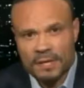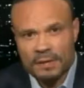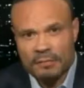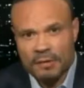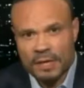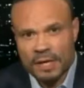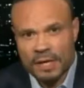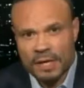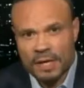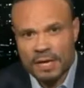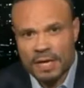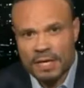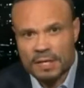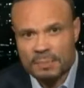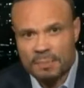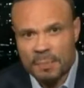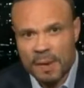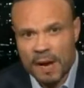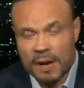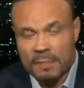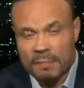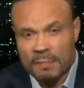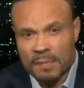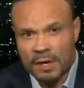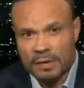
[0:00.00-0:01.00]
they realize
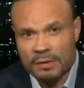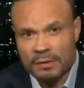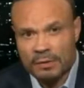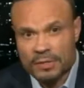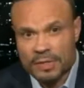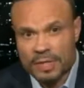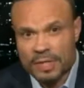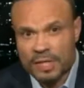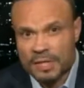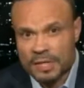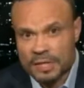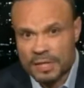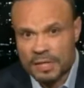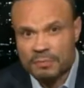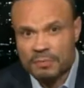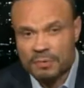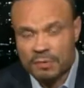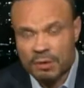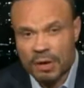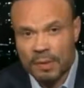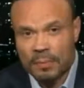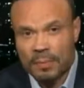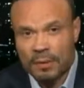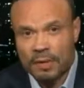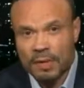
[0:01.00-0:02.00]
Bob Mueller's in deep
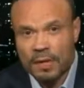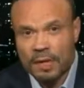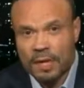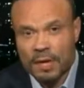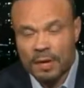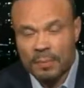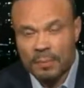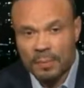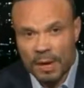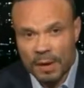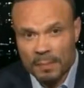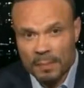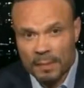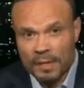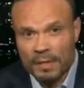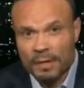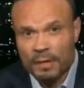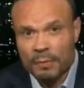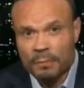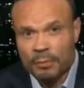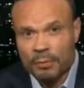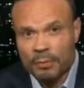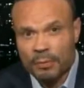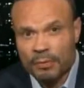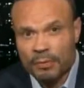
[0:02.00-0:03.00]
trouble. Public
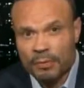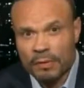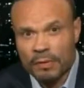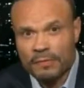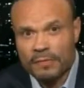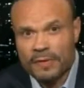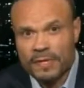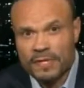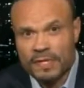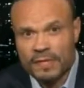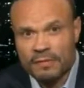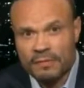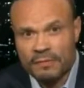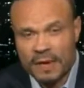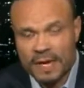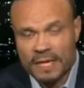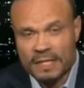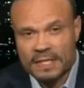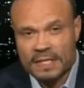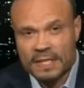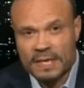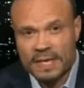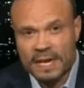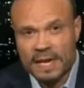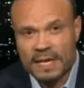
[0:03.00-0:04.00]
approval of his
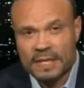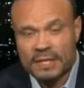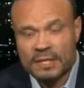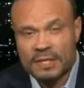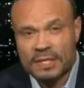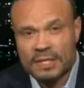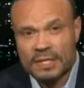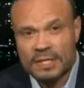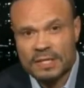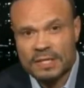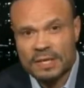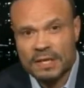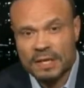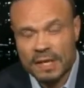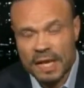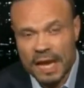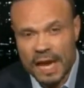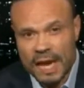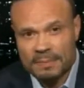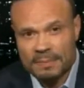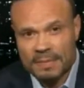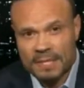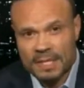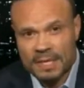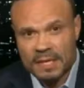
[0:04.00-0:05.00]
investigation is
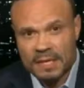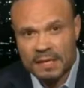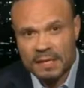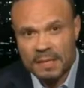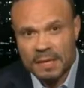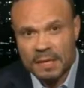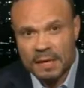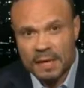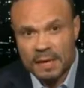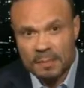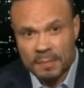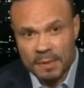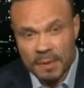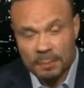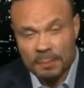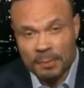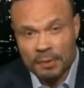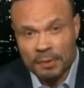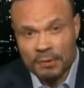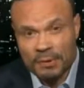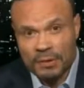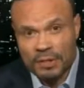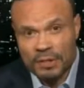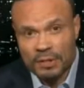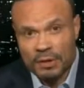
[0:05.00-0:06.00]
collapsing.
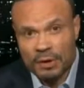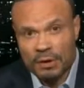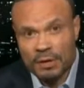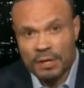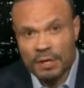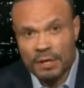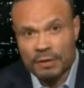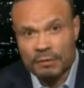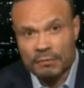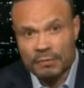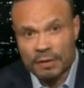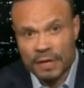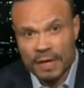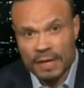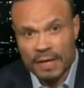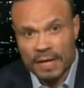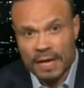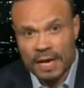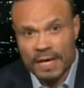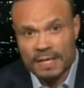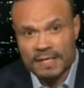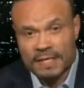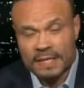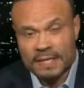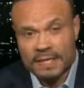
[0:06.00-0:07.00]
People are starting to
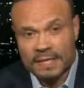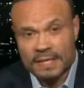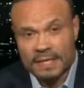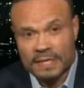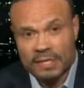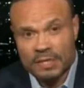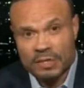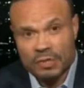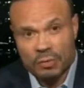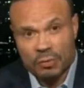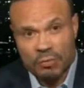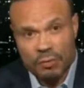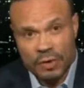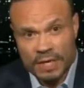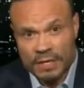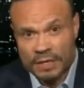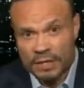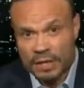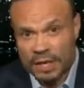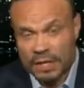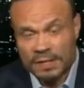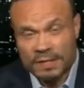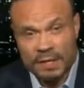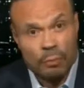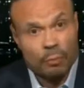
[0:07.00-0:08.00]
realize that this is a witch
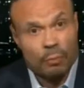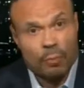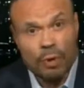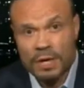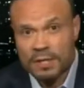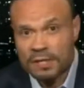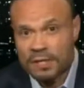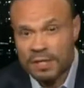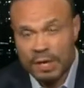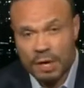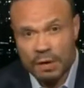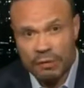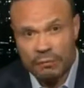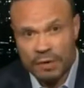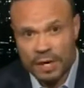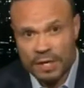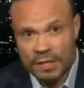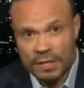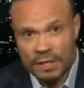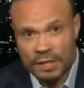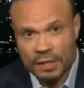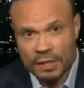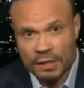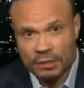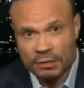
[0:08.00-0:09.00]
hunt. There was no
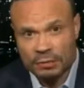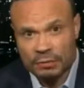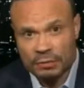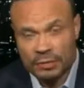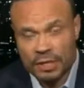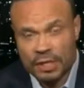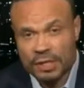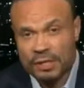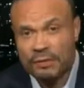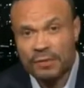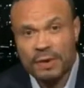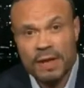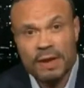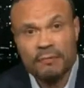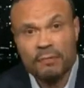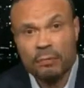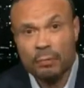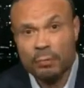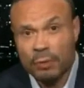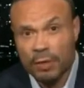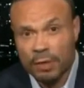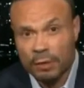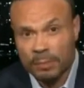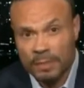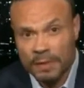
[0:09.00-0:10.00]
Russian collusion. There never
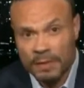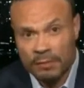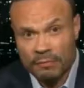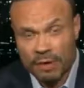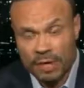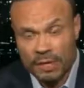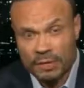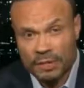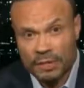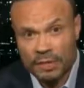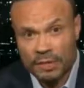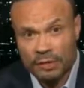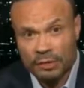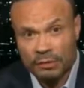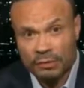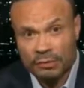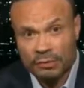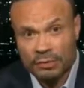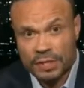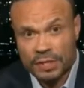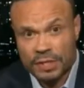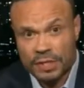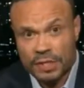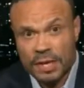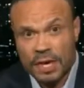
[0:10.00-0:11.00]
will be Russian
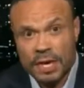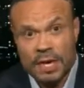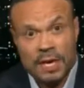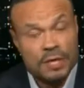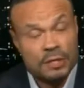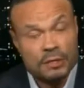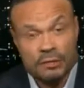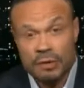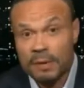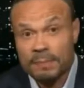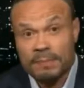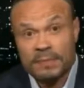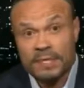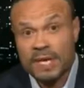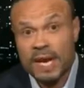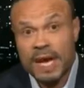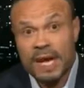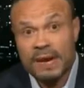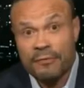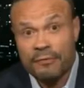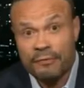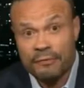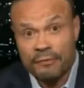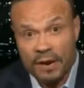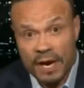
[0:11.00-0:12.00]
collusion. Trump's
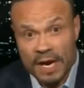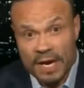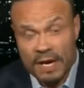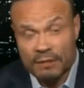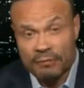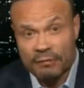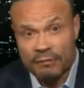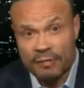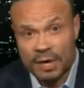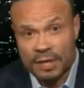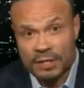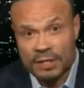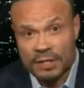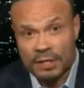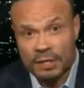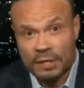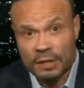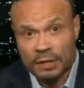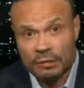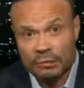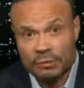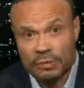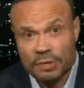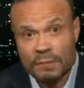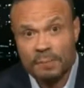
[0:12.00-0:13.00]
not afraid of Russian
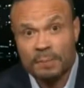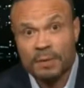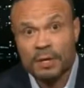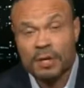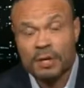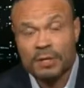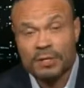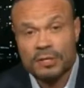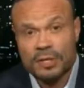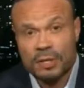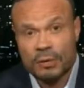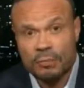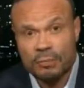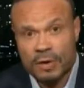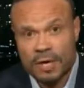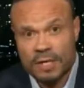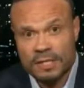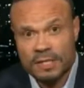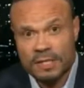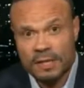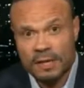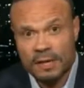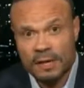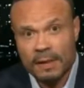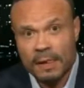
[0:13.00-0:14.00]
collusion because there
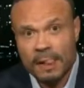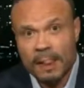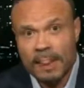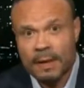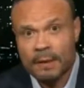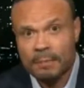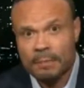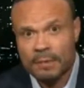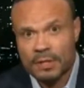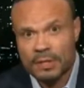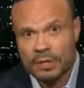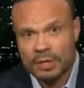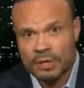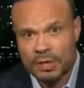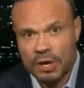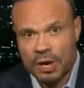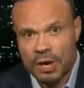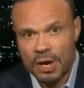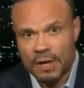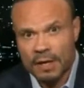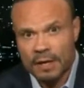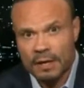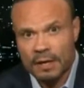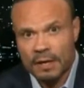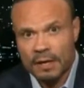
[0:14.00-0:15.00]
was none. But,
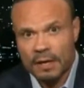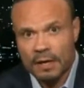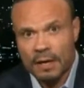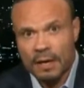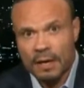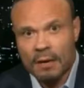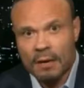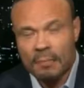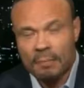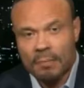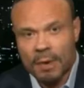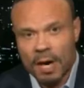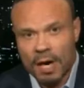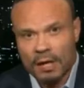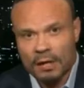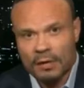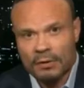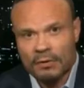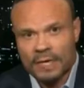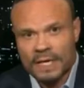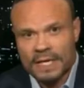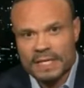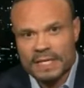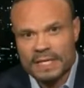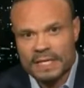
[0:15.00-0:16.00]
Sean,
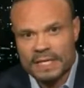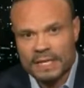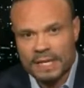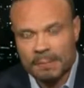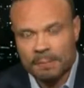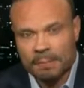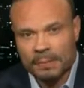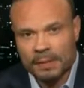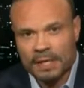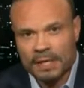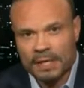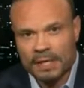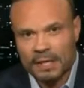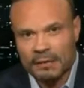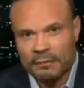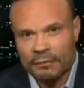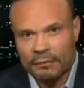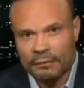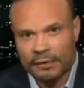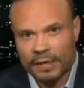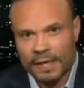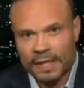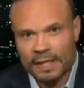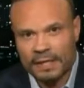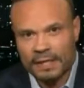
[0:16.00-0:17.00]
Mueller is deeply
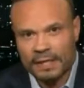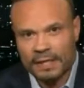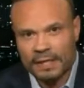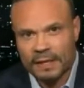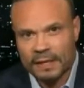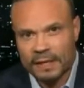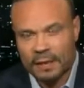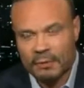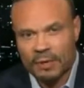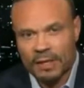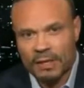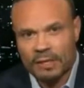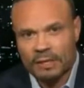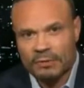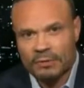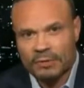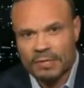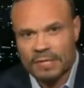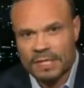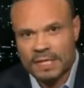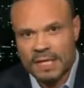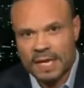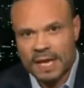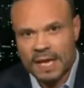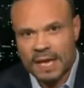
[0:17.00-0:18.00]
conflicted. And what
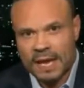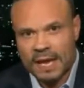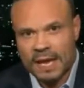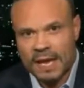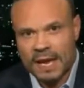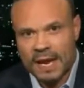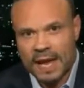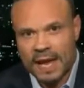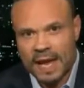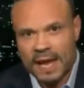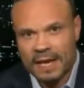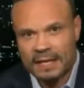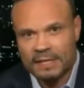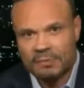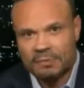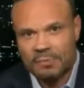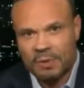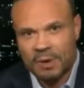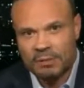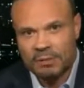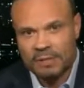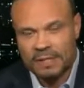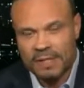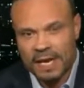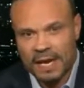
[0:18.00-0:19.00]
those CNN hacks
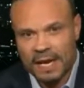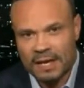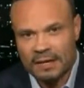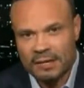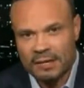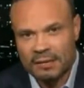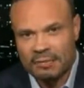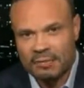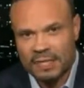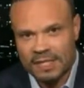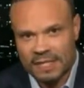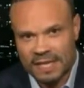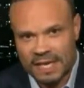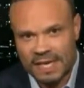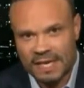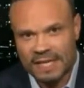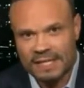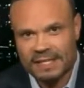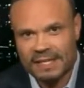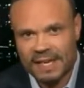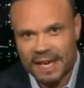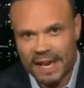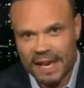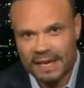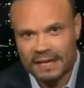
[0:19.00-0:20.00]
won't tell you as they
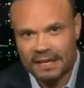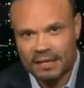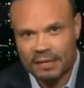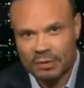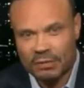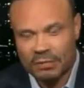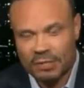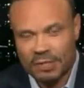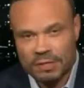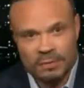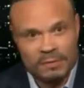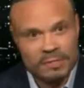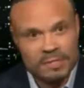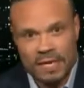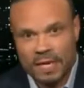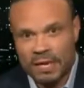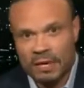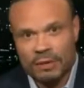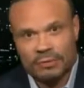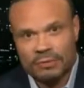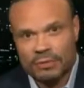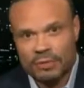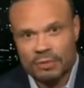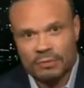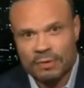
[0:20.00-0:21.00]
attack you is because they
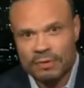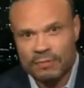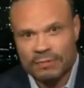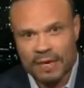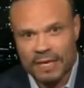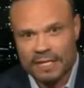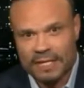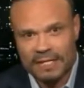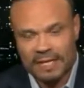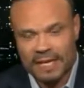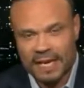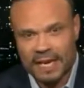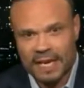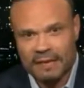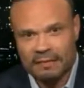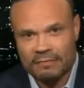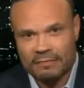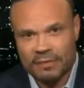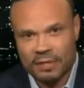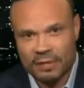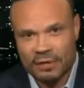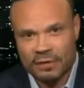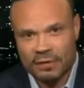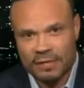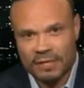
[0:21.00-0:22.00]
don't do
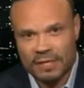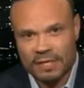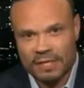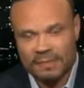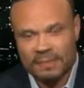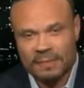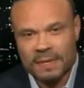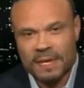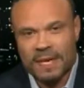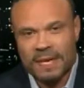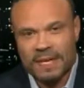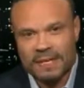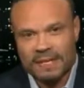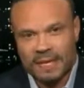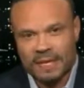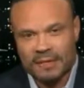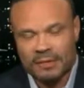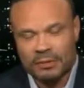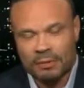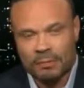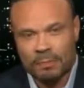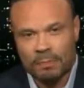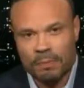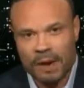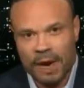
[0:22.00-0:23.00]
investigative journalism. They
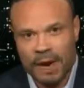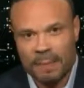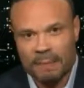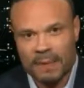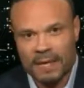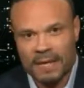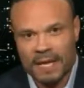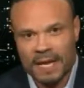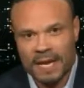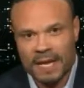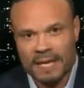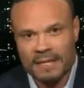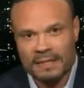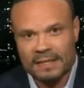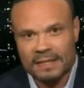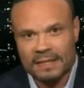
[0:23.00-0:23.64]
do propaganda.